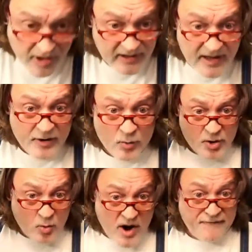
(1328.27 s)
I love it when
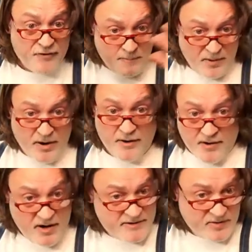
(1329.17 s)
your wife, or your partner,
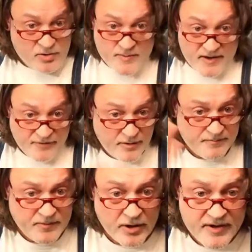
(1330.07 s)
your husband, whomever
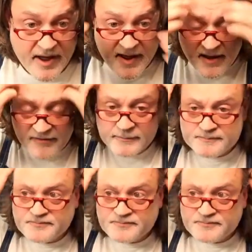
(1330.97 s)
you know you have,